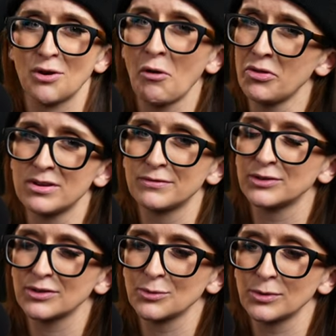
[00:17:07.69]
all the
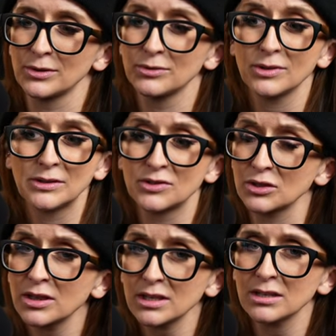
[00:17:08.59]
difference in the world it's still
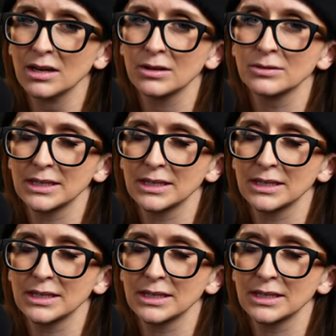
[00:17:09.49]
thinned down